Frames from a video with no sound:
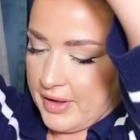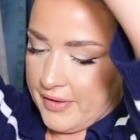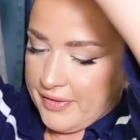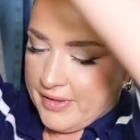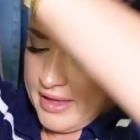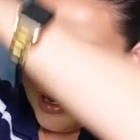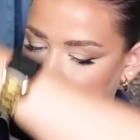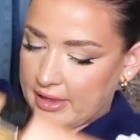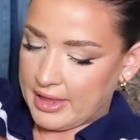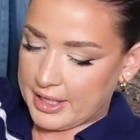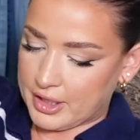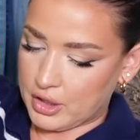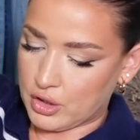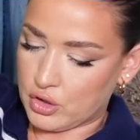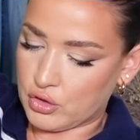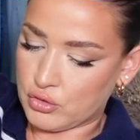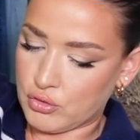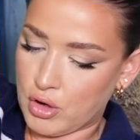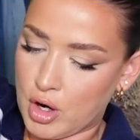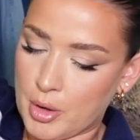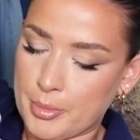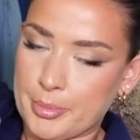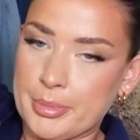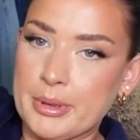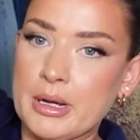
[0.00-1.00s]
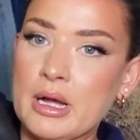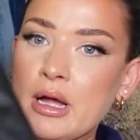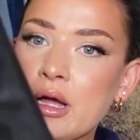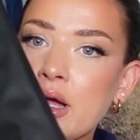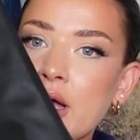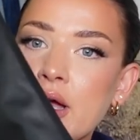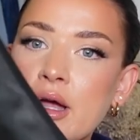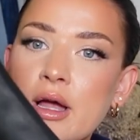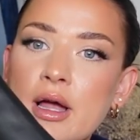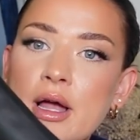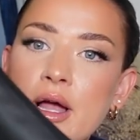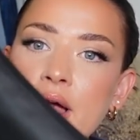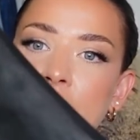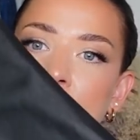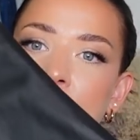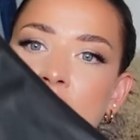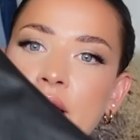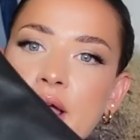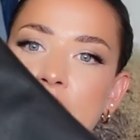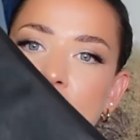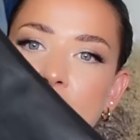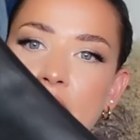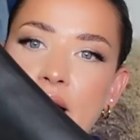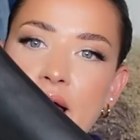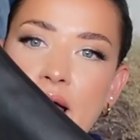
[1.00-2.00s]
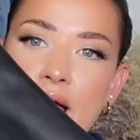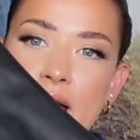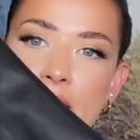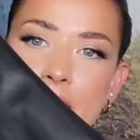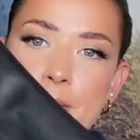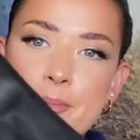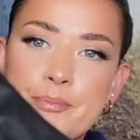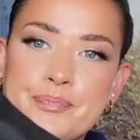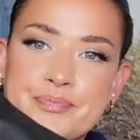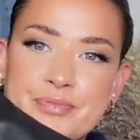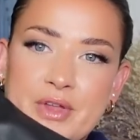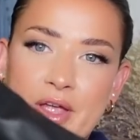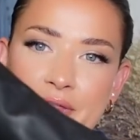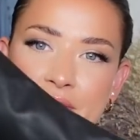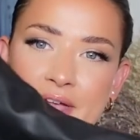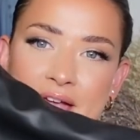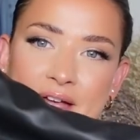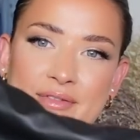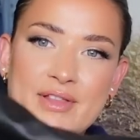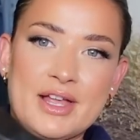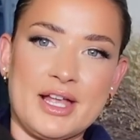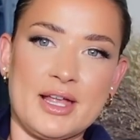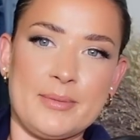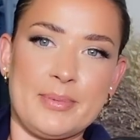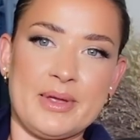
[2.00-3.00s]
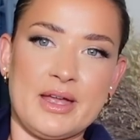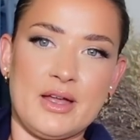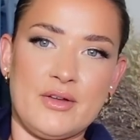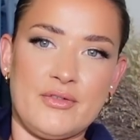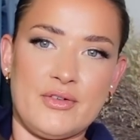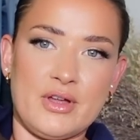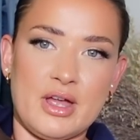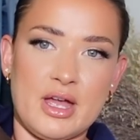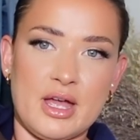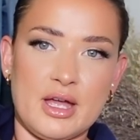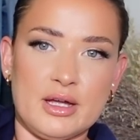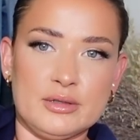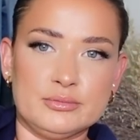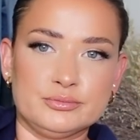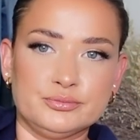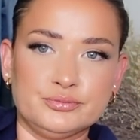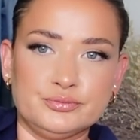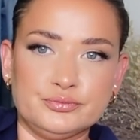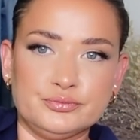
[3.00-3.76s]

And they're like a crop. And they have like a bit of a...